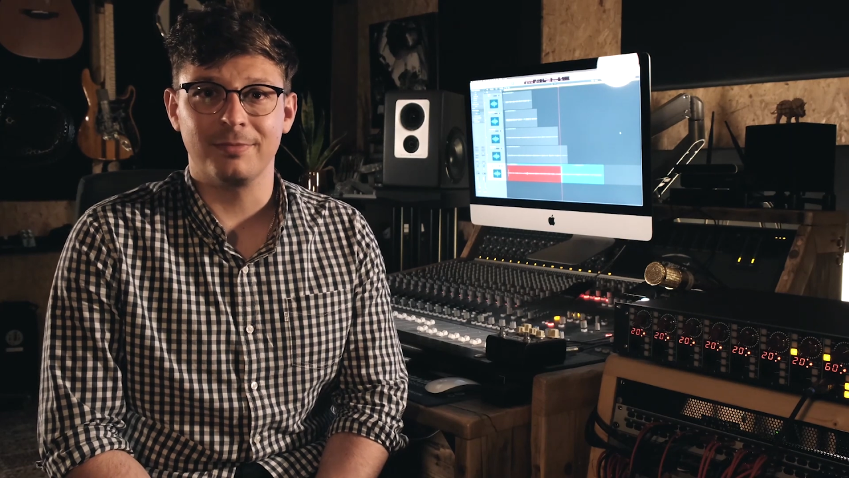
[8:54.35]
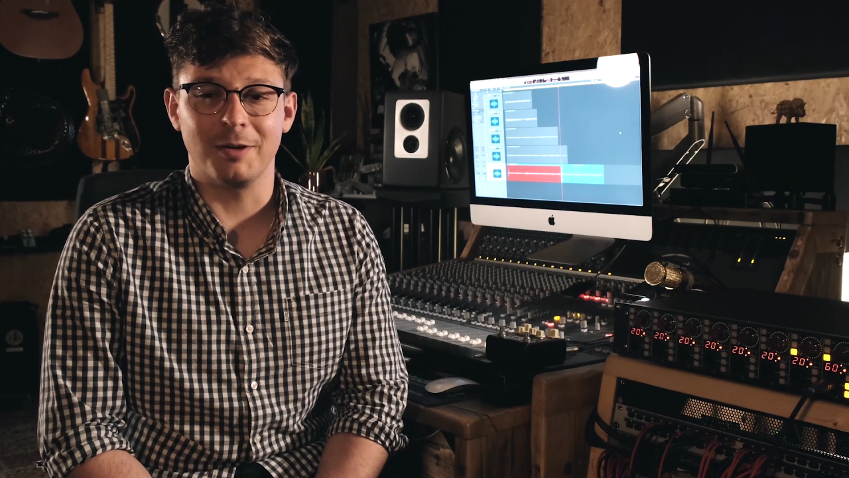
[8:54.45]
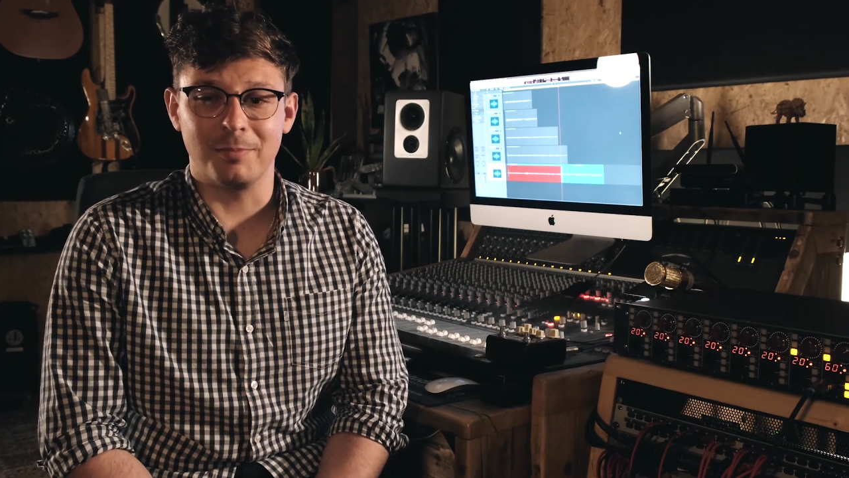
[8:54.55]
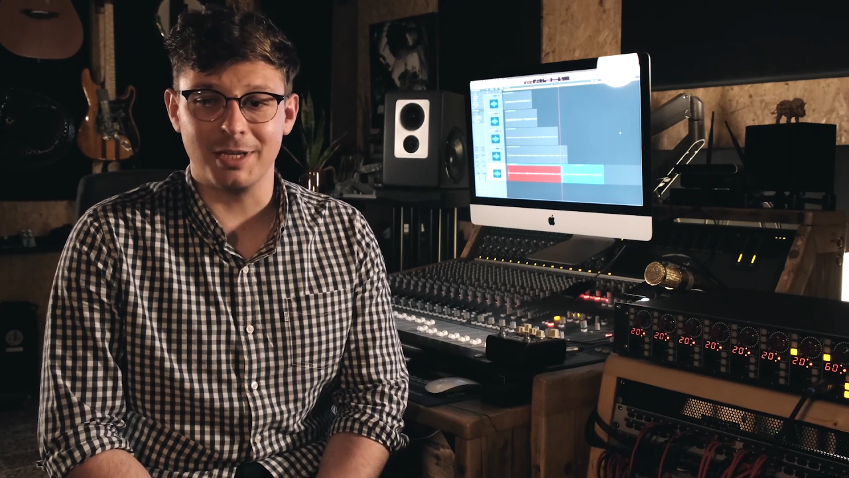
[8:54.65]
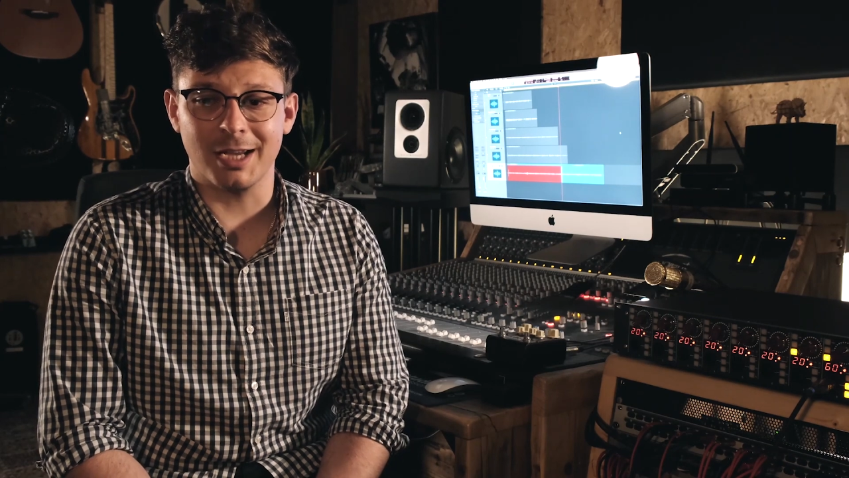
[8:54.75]

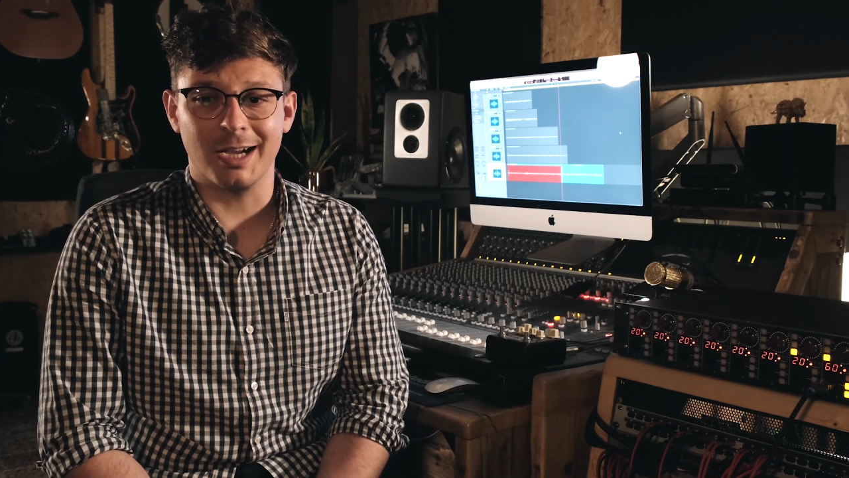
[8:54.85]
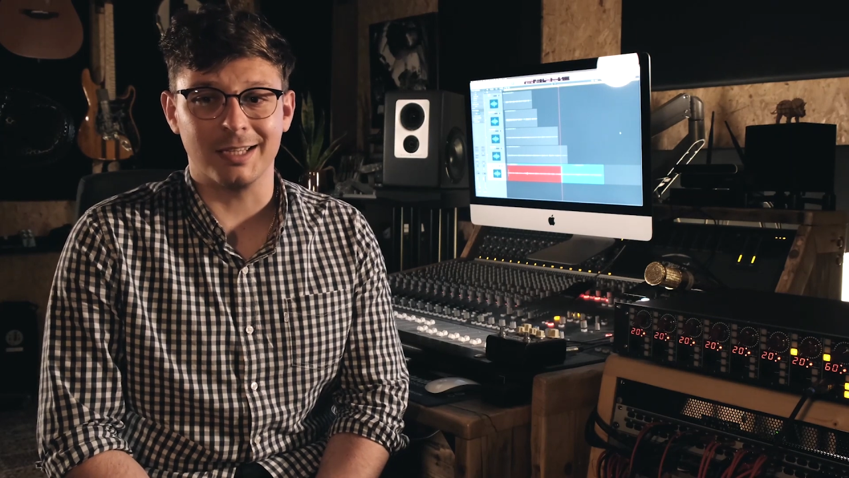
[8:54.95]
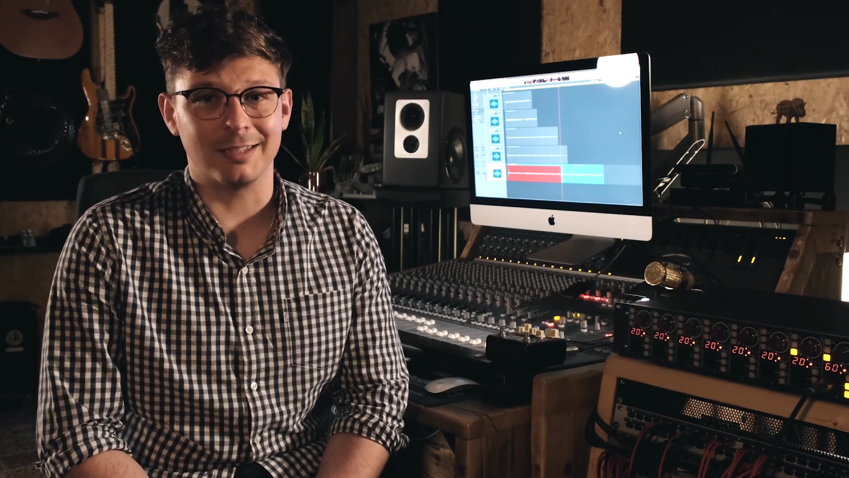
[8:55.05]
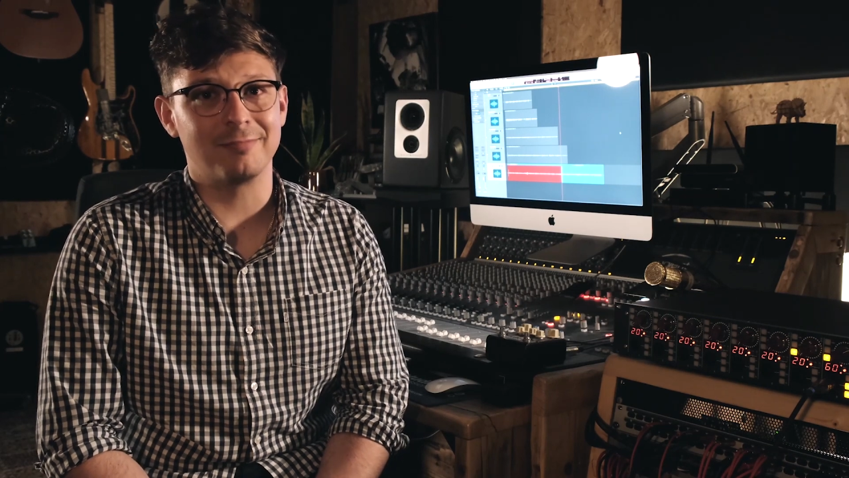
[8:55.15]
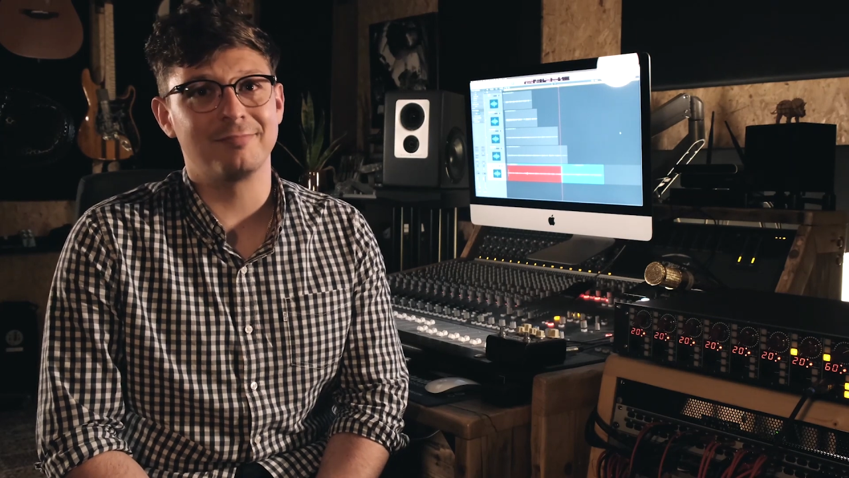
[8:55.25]
and be
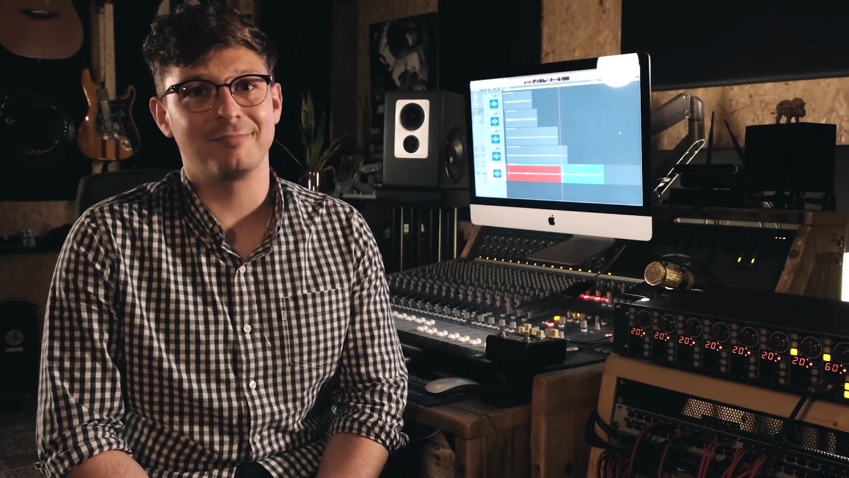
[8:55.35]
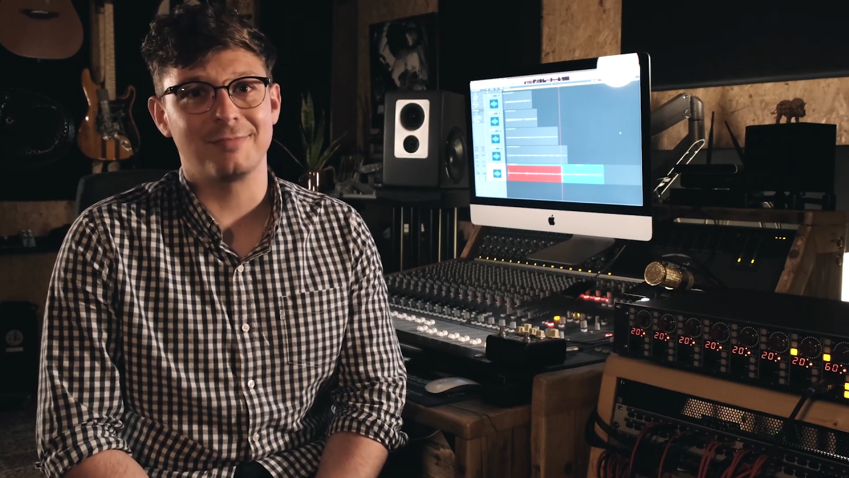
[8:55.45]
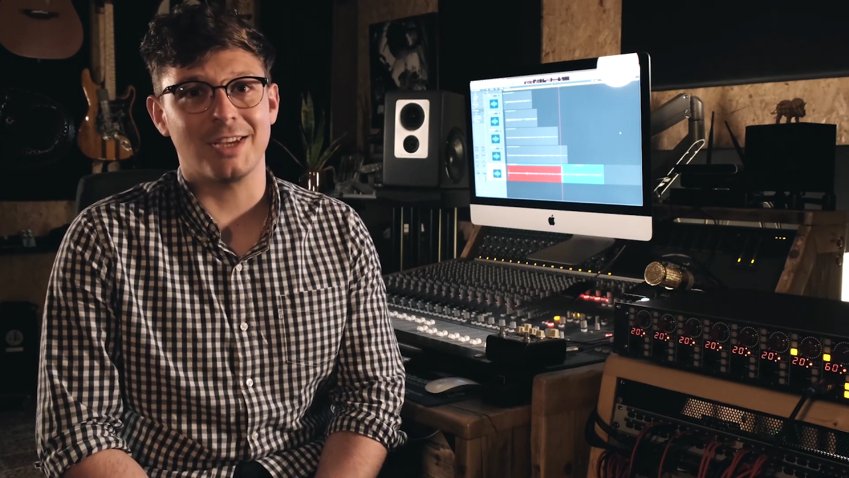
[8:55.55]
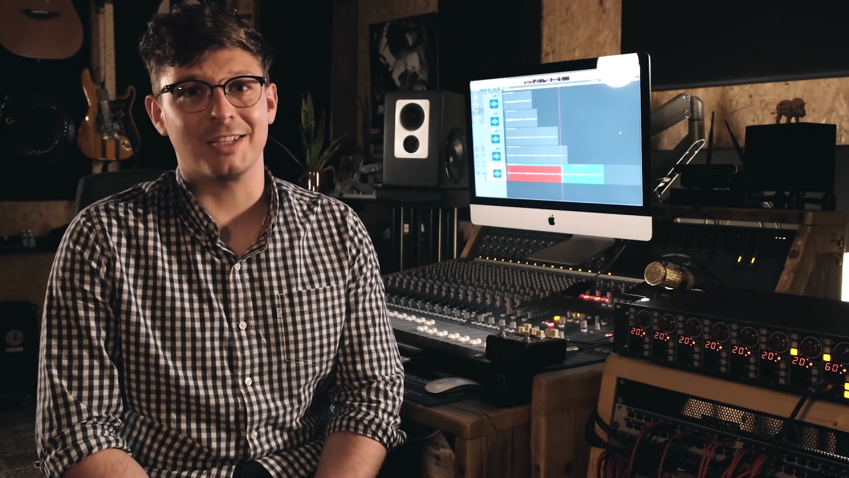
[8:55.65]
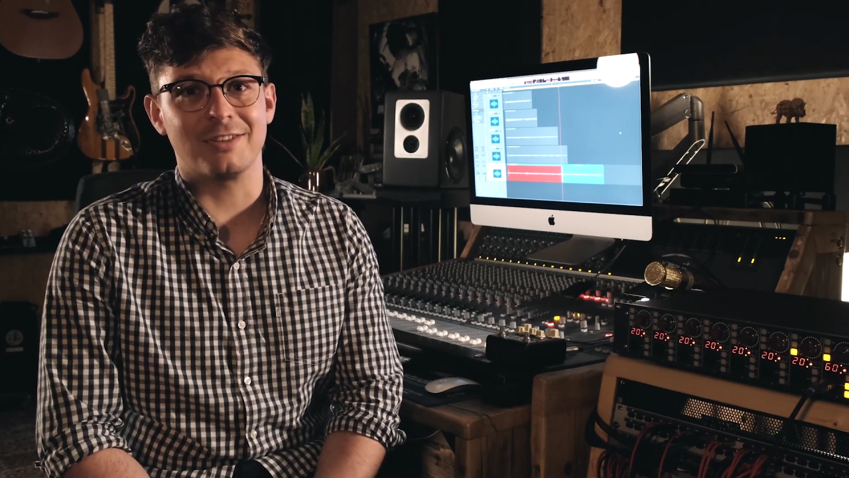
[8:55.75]
kind.
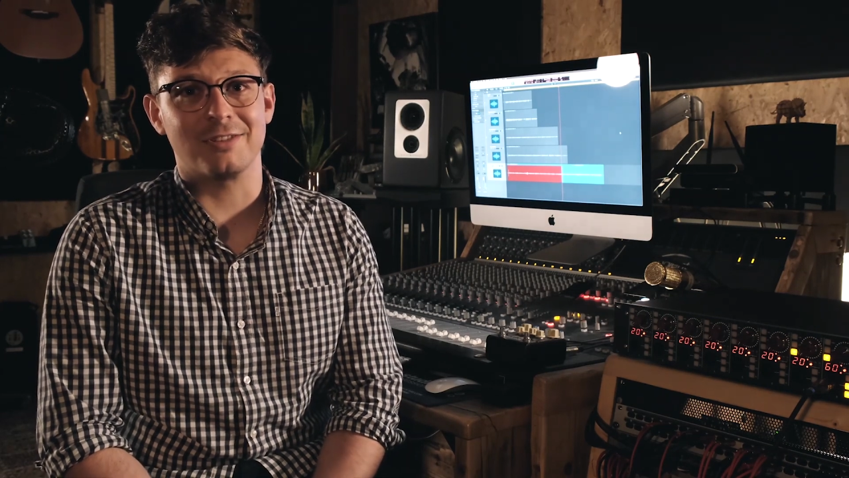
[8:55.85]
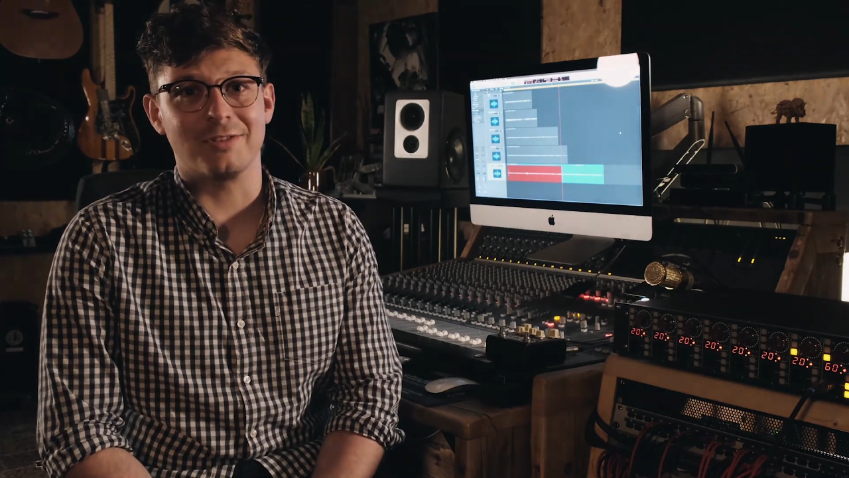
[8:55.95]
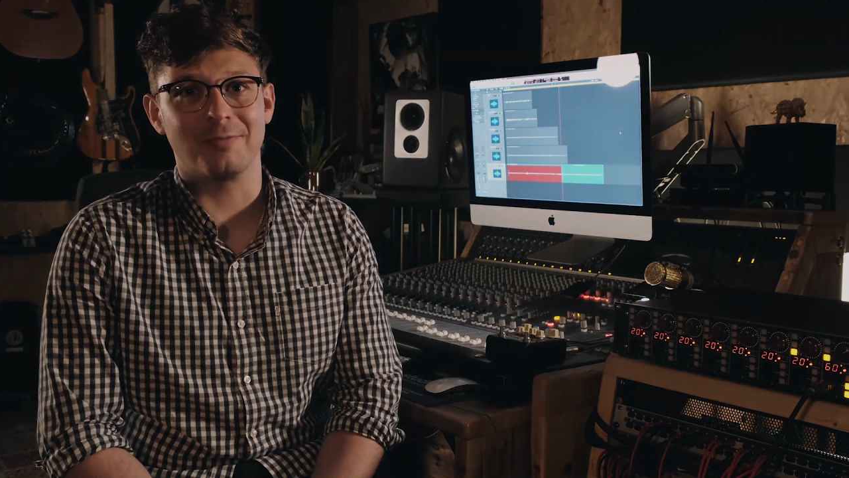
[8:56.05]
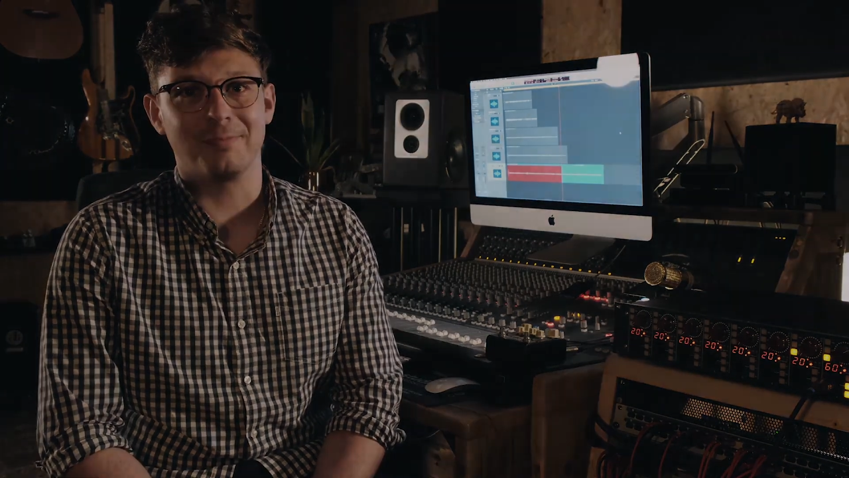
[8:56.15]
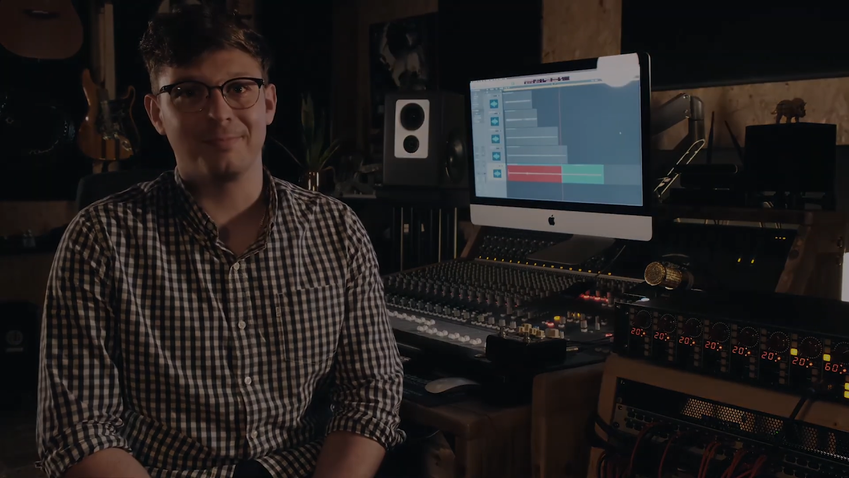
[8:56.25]
Chat to you
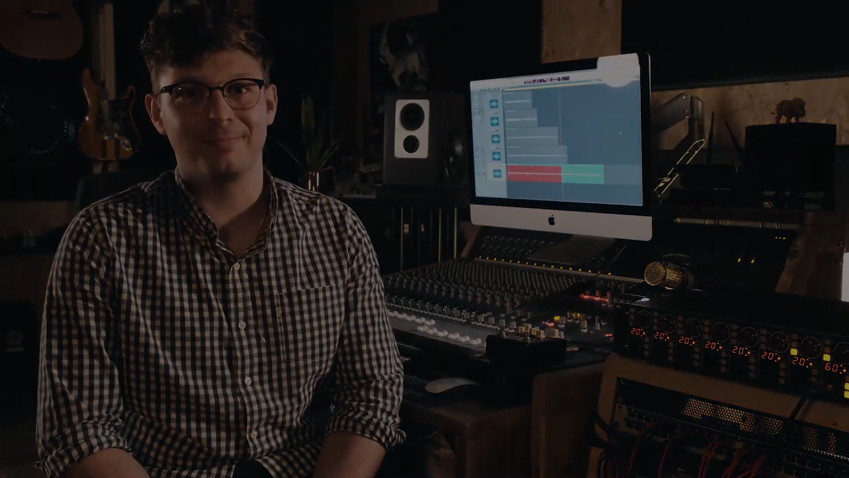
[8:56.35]
soon.